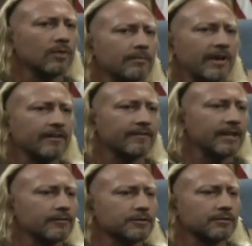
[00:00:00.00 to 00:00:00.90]
One of my
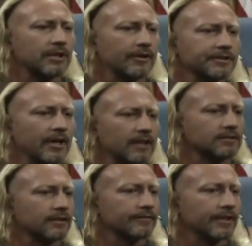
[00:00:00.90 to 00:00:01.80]
favorites was always Hot
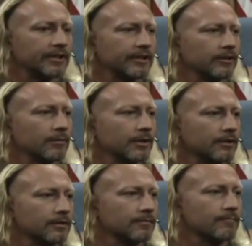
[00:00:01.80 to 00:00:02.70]
Stuff Eddie
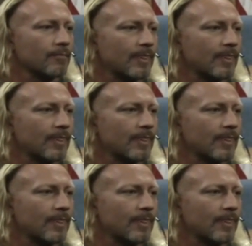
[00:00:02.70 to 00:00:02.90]
Gilbert.